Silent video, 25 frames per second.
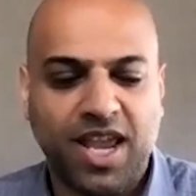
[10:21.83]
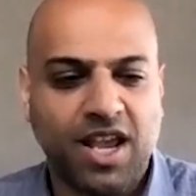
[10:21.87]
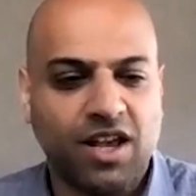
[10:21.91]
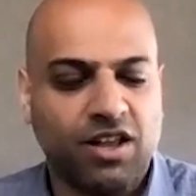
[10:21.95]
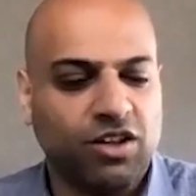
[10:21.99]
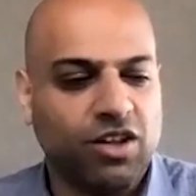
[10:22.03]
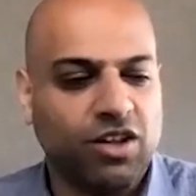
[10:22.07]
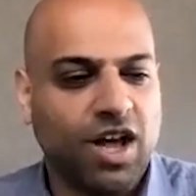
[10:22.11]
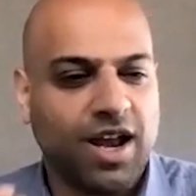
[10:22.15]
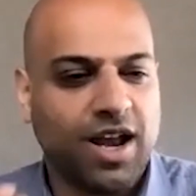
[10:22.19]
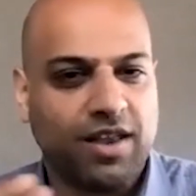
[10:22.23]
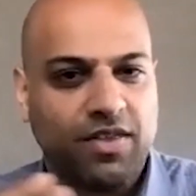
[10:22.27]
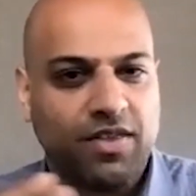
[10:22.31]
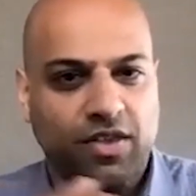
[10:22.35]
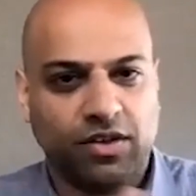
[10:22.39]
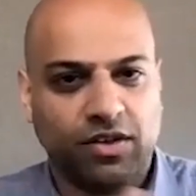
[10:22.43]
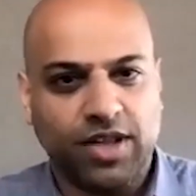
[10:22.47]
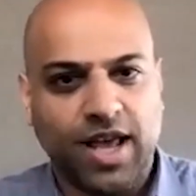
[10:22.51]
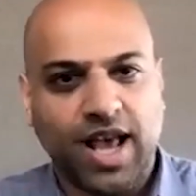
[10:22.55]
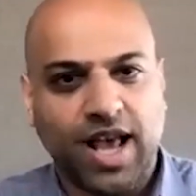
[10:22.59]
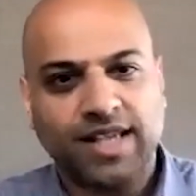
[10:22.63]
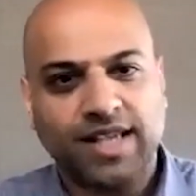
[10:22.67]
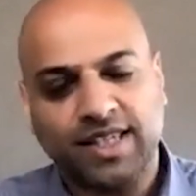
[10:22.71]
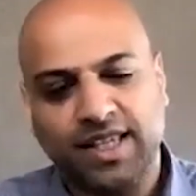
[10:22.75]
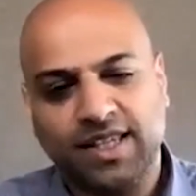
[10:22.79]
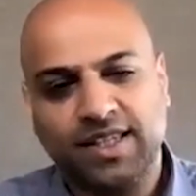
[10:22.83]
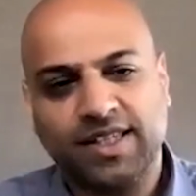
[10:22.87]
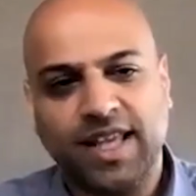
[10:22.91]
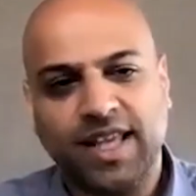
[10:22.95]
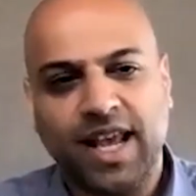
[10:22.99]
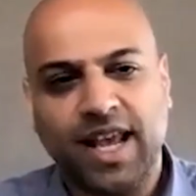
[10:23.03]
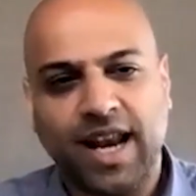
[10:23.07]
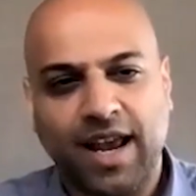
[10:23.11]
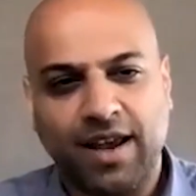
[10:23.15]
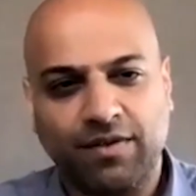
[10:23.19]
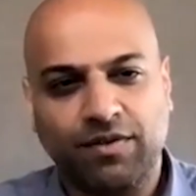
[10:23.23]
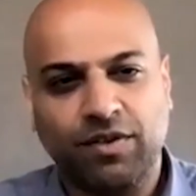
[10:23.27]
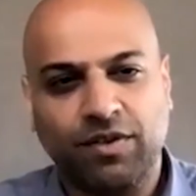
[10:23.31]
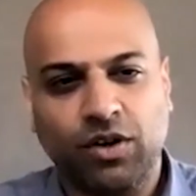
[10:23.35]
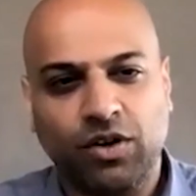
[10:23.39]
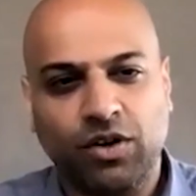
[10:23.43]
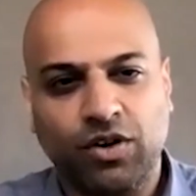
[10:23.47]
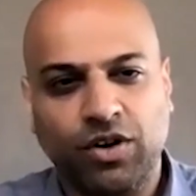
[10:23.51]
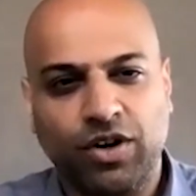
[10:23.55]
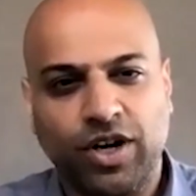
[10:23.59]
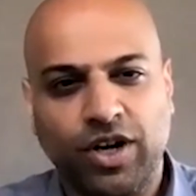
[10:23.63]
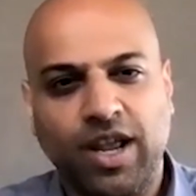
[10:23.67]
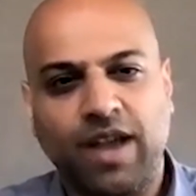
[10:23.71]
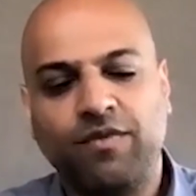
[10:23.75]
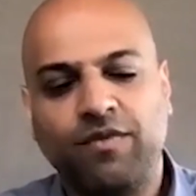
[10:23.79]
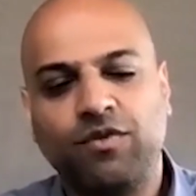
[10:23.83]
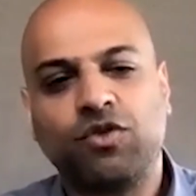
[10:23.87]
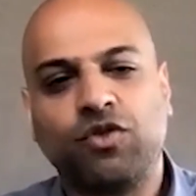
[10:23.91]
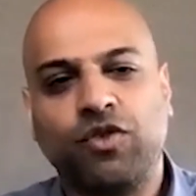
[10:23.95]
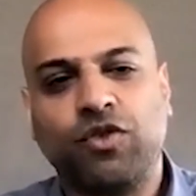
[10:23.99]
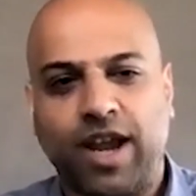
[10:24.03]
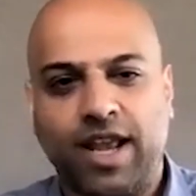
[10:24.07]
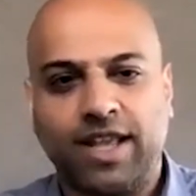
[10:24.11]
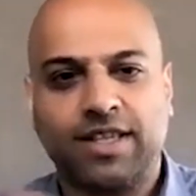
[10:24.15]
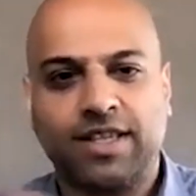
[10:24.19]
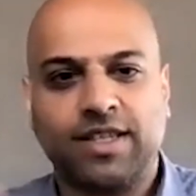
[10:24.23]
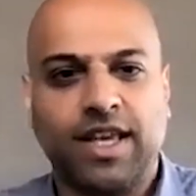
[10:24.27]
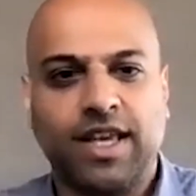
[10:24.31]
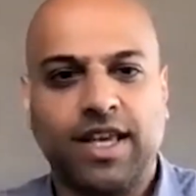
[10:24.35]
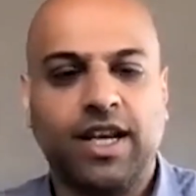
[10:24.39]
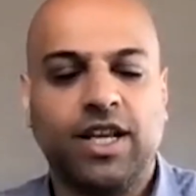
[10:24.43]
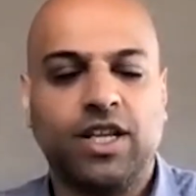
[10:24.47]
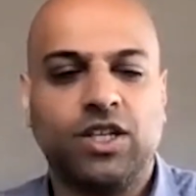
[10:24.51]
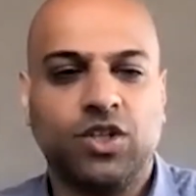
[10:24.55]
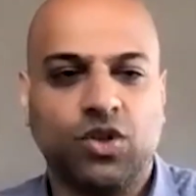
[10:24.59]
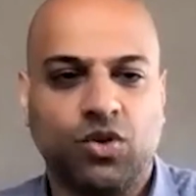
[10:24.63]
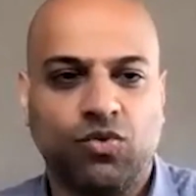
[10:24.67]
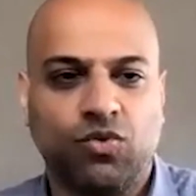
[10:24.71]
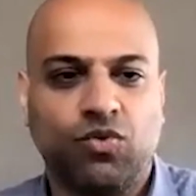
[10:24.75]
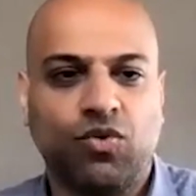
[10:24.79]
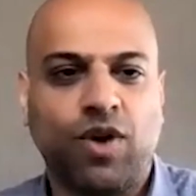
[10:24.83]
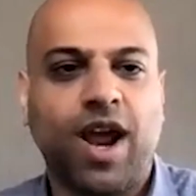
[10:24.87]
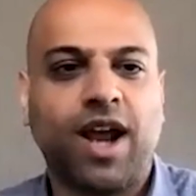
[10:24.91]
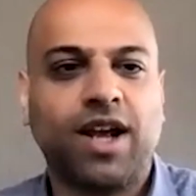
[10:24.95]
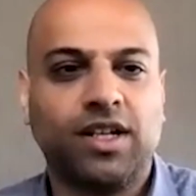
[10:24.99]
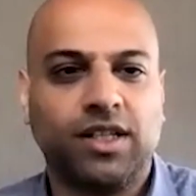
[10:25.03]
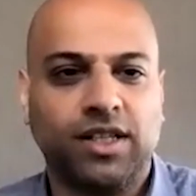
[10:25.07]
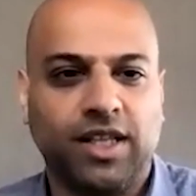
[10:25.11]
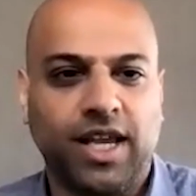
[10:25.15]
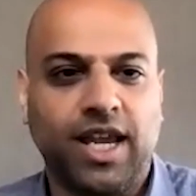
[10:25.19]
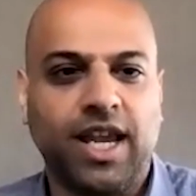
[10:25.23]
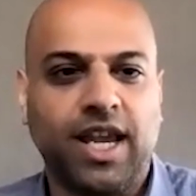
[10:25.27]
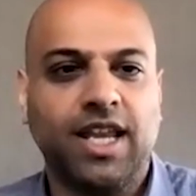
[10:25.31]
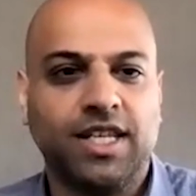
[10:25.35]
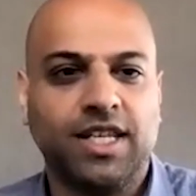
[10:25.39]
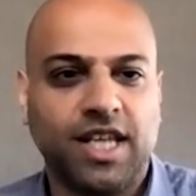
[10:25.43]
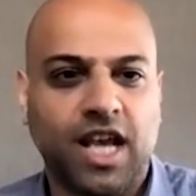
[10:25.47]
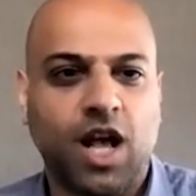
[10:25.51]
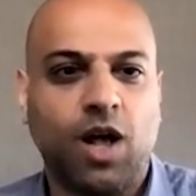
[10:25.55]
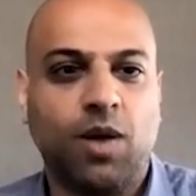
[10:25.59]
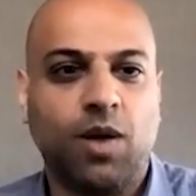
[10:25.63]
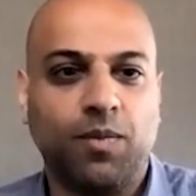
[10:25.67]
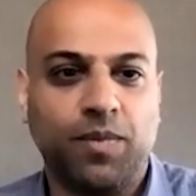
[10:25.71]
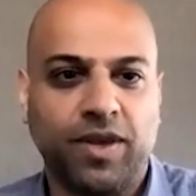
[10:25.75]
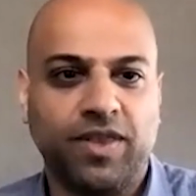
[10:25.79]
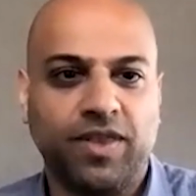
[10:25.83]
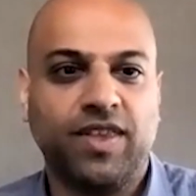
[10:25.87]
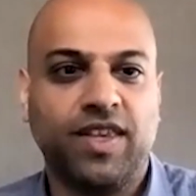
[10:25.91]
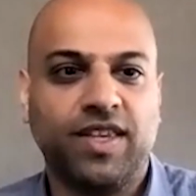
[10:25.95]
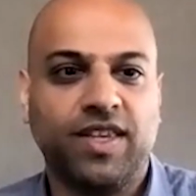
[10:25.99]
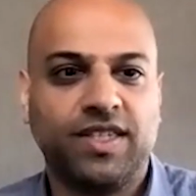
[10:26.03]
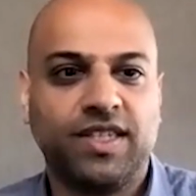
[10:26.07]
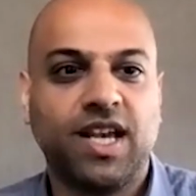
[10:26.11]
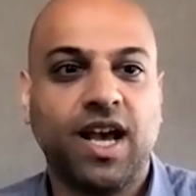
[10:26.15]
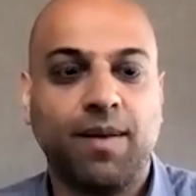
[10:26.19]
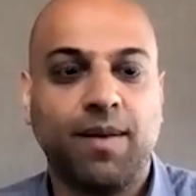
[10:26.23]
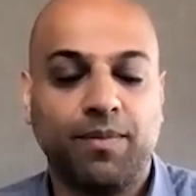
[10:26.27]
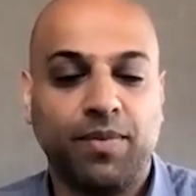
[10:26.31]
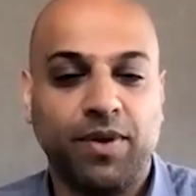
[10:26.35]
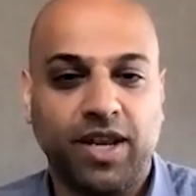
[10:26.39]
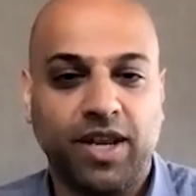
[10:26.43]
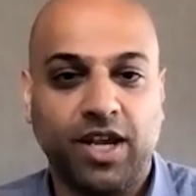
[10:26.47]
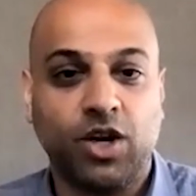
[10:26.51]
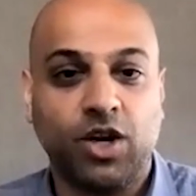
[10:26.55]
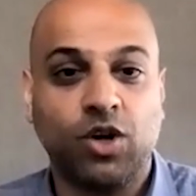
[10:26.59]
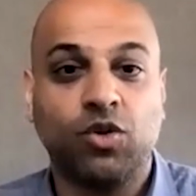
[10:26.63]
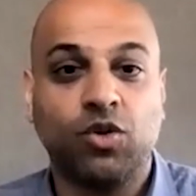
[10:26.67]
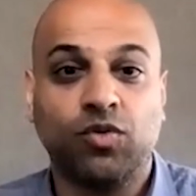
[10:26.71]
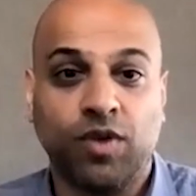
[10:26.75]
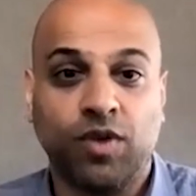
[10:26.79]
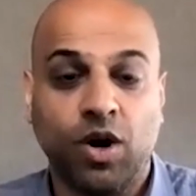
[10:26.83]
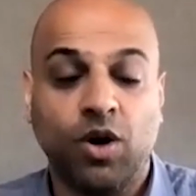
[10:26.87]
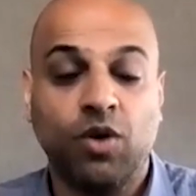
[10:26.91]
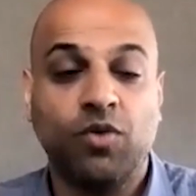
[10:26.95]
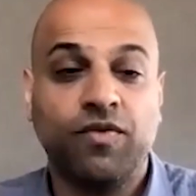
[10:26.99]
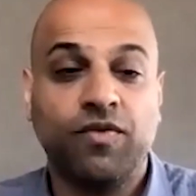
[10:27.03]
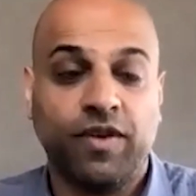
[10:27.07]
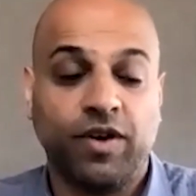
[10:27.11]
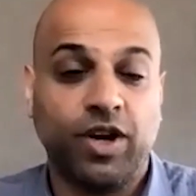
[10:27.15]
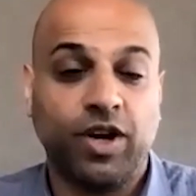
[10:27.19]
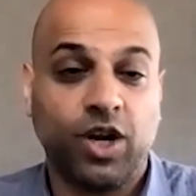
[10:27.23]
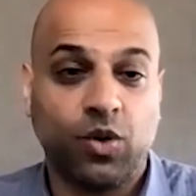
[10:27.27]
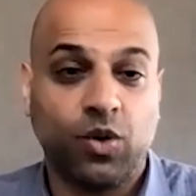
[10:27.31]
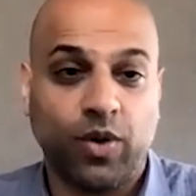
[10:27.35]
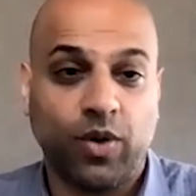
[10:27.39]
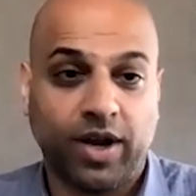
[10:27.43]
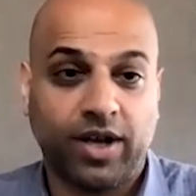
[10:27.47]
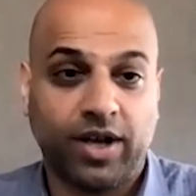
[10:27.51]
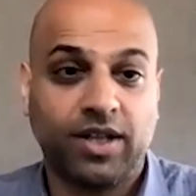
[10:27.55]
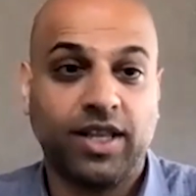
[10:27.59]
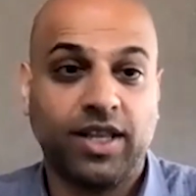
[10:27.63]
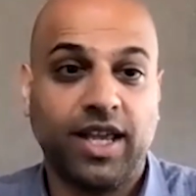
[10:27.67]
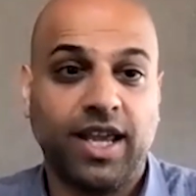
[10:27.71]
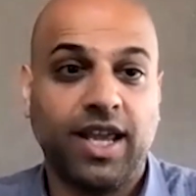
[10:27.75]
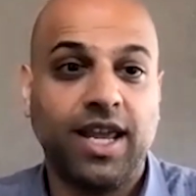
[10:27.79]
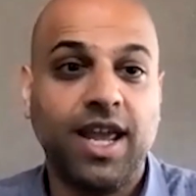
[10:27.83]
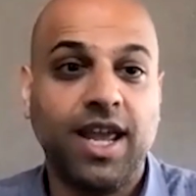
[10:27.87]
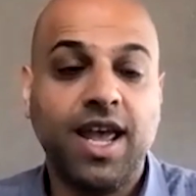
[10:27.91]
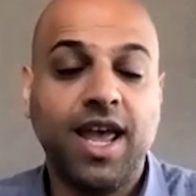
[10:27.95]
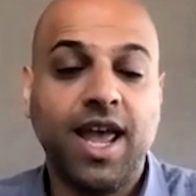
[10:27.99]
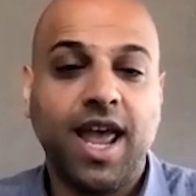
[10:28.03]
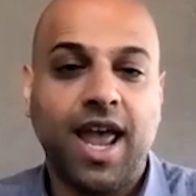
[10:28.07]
a lot of the lessons that I've learned have translated directly into helping this company grow very quickly